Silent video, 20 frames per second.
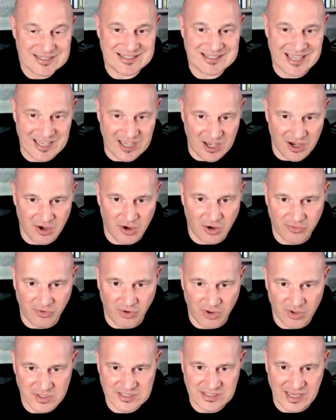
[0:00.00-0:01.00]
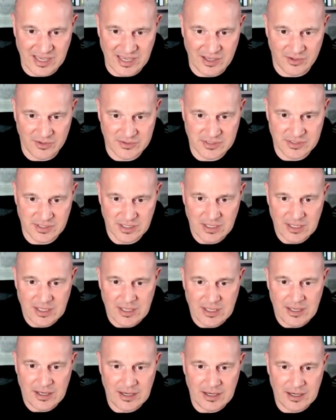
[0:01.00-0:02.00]
overall sales,
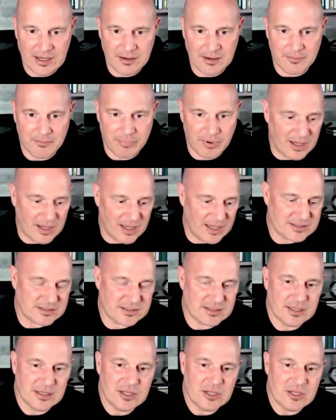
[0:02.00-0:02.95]
but